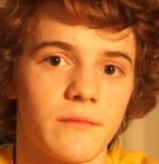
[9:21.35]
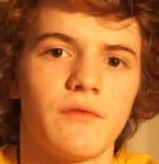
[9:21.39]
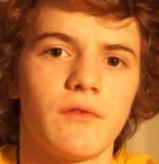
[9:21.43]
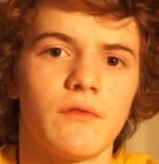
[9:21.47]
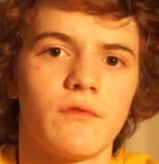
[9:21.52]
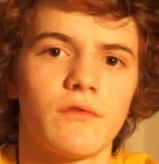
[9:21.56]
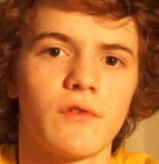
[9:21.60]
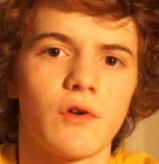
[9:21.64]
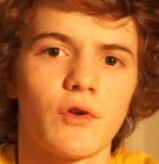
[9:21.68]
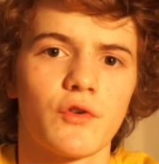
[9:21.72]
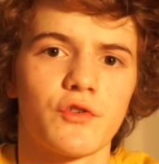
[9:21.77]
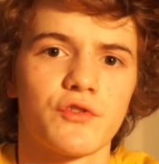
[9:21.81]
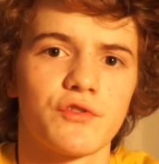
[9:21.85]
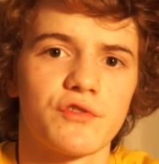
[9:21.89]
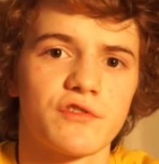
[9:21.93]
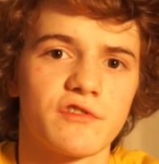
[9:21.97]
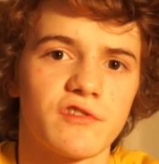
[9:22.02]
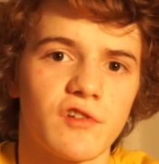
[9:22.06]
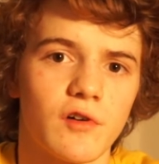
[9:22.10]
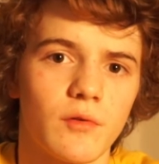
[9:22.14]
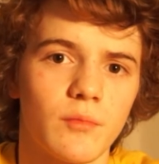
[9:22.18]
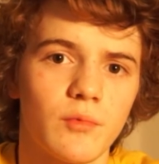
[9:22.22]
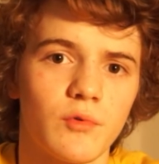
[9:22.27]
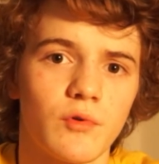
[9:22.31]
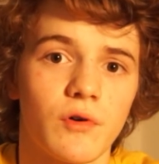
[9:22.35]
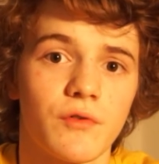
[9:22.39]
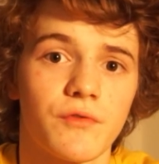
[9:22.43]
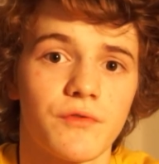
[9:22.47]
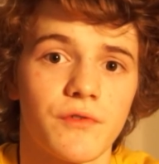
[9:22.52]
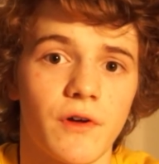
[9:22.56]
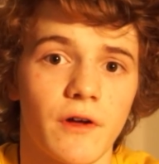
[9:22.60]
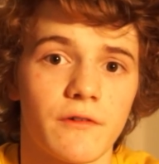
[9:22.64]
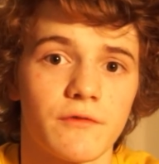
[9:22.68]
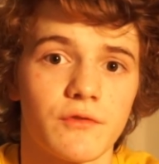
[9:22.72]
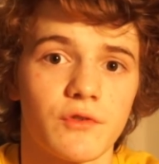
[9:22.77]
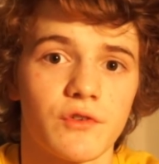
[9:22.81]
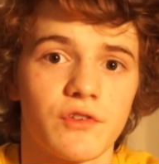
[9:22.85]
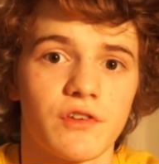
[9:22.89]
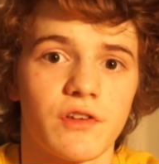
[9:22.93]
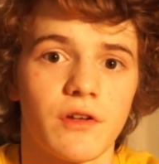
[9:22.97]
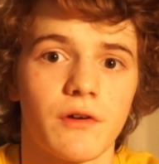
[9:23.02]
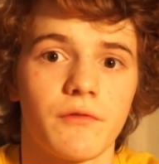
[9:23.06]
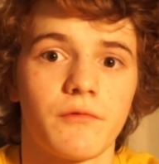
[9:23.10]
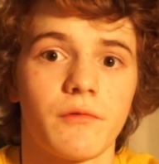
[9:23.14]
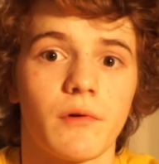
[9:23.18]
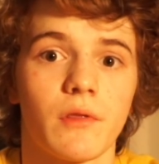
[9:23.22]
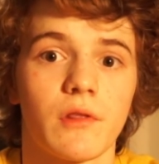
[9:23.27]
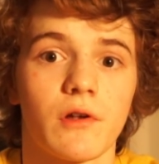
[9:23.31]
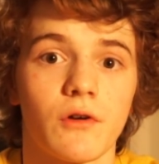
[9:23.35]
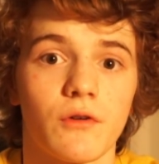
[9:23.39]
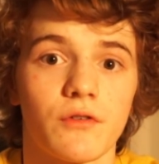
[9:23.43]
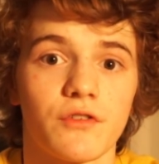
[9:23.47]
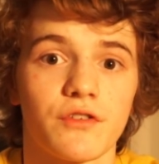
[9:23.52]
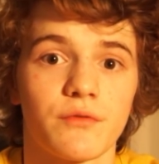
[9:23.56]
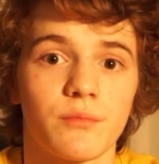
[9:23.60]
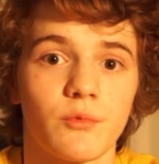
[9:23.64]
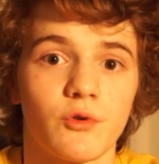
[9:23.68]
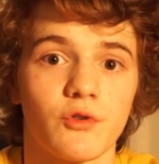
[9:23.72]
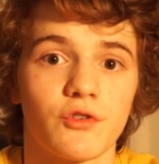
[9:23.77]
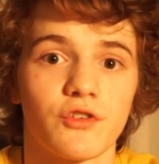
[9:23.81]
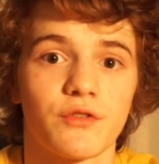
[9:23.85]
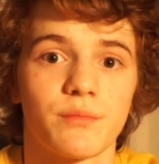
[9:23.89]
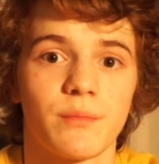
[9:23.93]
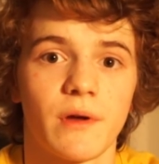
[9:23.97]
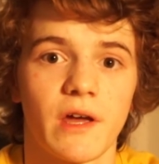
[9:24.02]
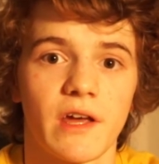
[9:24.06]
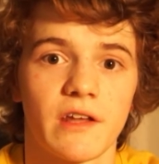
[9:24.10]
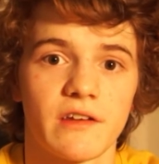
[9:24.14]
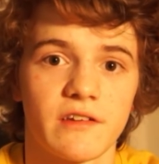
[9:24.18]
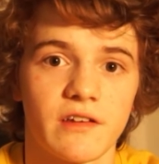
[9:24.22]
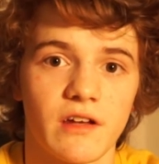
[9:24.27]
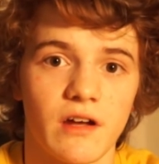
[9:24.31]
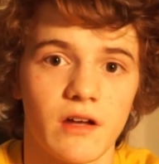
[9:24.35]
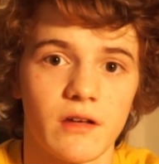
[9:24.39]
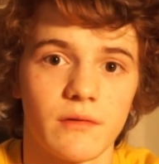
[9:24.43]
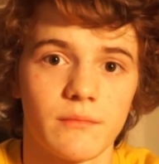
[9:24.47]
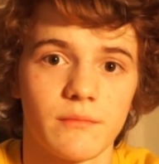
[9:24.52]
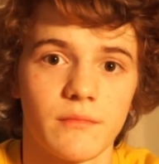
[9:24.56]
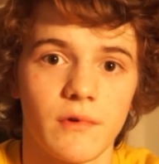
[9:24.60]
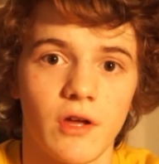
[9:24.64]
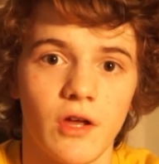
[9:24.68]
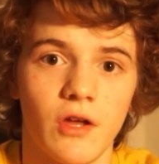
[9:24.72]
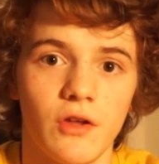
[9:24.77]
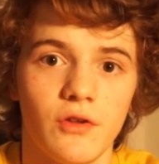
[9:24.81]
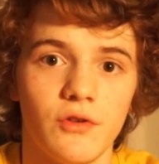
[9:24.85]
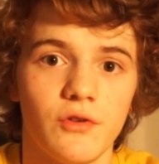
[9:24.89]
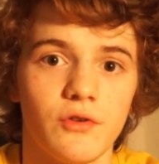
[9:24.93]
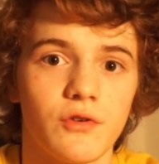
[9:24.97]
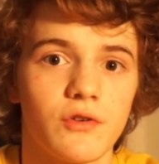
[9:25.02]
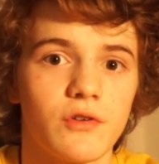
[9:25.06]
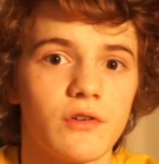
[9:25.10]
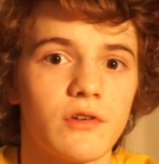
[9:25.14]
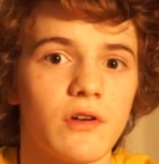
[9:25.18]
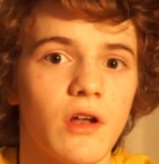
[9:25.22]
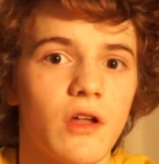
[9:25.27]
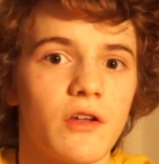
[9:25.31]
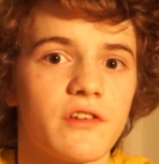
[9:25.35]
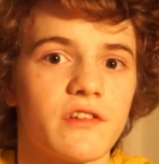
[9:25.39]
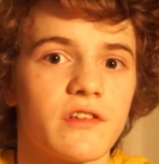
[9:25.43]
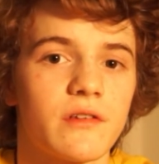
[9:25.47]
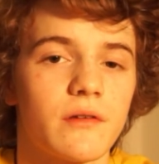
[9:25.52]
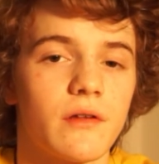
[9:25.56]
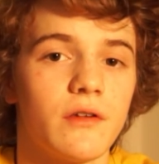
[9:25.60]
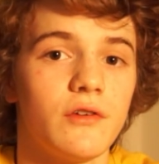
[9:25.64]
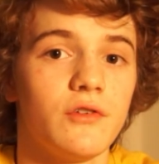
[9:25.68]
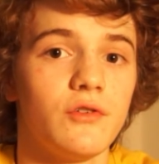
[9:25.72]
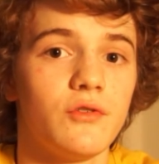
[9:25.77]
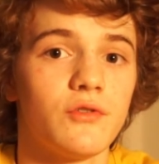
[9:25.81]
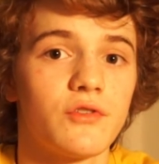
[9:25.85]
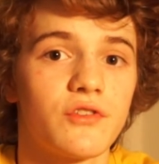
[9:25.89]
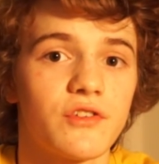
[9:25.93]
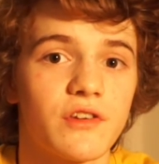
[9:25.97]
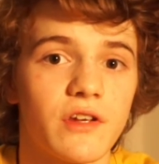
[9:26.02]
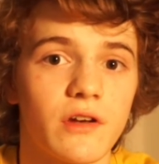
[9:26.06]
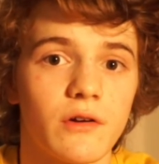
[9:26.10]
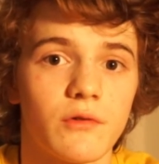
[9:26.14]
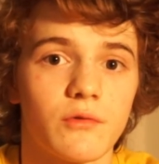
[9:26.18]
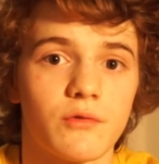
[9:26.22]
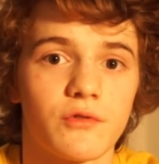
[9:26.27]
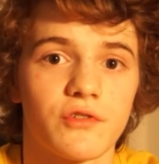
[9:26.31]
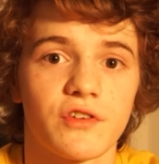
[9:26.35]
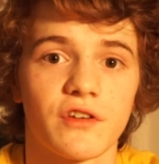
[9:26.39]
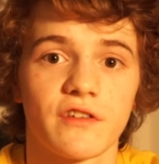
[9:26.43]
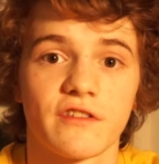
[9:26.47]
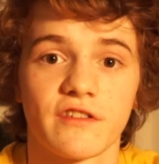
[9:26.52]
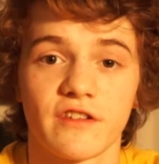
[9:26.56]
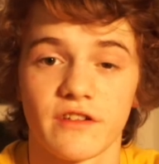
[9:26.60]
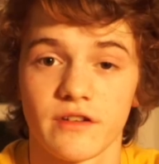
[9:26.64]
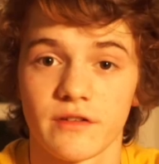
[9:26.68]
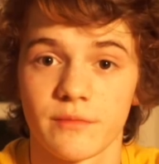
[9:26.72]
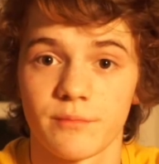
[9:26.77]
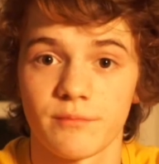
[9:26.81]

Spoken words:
If you've lost your job or found yourself with lots more spare time, you could learn a new skill such as